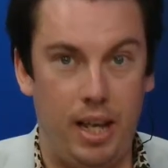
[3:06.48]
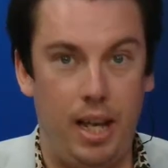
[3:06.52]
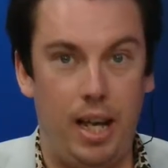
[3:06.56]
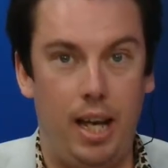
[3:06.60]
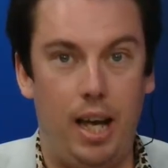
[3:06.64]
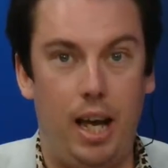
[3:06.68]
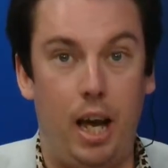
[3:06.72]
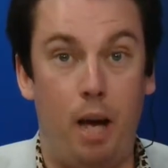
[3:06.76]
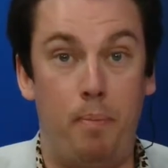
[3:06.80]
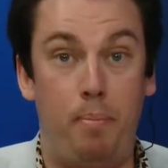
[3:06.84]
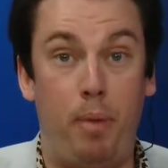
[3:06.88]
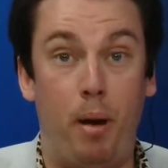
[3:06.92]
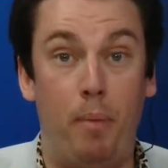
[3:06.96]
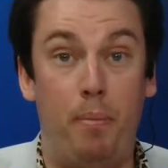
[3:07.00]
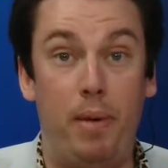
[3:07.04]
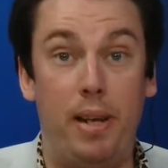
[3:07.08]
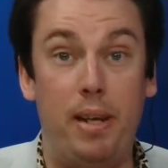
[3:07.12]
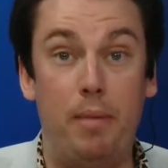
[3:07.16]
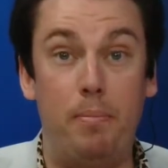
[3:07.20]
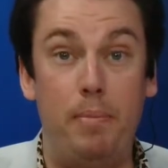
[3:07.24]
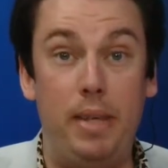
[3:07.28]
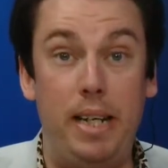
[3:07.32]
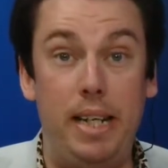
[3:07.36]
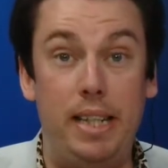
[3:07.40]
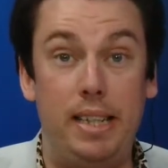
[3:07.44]
A public
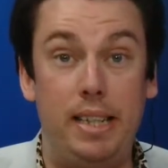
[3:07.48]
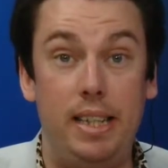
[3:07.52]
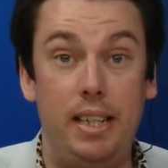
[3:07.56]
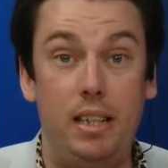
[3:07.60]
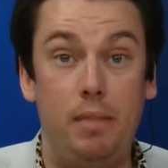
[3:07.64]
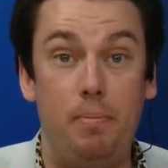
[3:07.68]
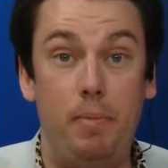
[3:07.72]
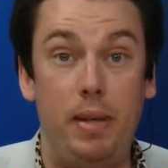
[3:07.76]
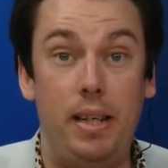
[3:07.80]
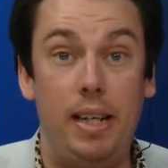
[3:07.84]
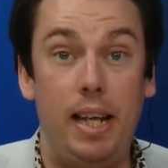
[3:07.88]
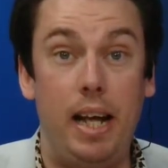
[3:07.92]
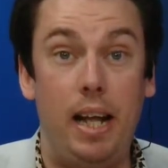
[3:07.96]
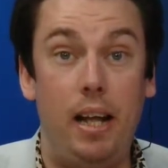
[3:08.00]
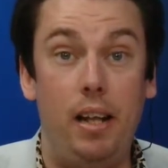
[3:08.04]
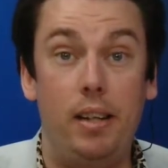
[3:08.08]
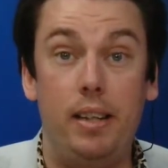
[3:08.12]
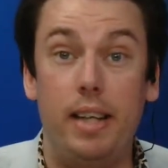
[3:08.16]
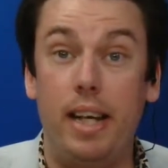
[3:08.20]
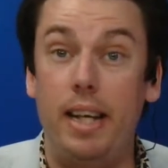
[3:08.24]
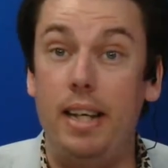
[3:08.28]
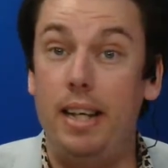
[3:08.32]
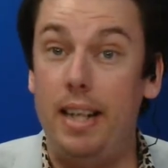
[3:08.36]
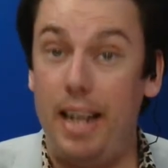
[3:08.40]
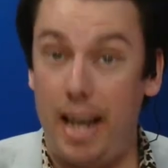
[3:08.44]
meeting's been held
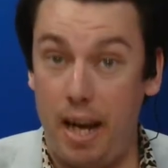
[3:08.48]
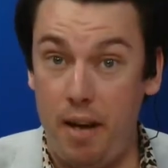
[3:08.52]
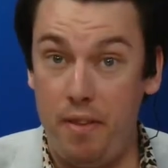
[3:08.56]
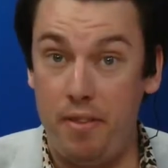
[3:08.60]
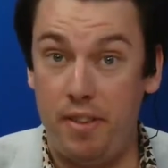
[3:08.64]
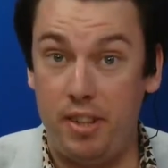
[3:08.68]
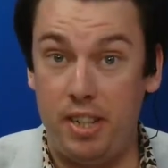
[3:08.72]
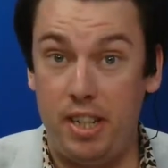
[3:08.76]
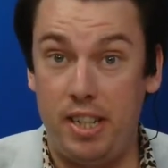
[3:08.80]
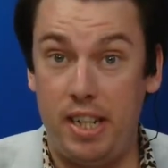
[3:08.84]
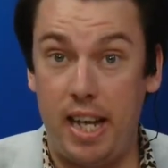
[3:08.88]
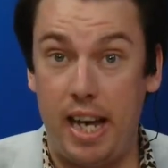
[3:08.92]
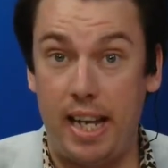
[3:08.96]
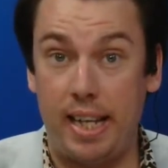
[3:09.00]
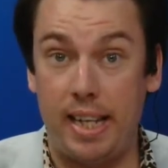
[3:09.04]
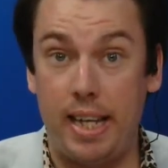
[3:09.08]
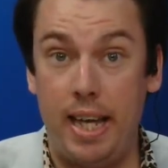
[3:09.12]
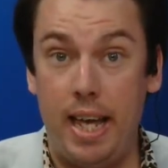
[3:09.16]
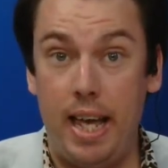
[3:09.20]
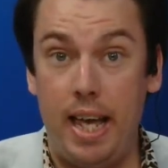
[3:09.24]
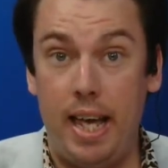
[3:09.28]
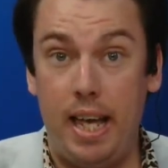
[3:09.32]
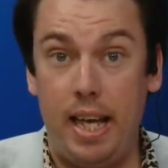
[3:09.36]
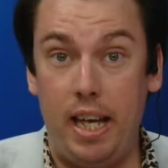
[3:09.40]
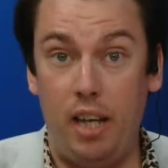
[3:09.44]
in Louth today.
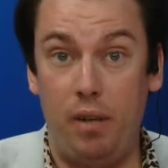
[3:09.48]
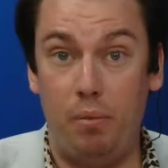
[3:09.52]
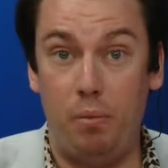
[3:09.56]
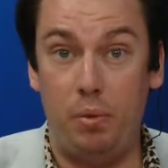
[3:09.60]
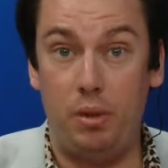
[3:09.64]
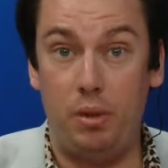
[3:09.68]
It was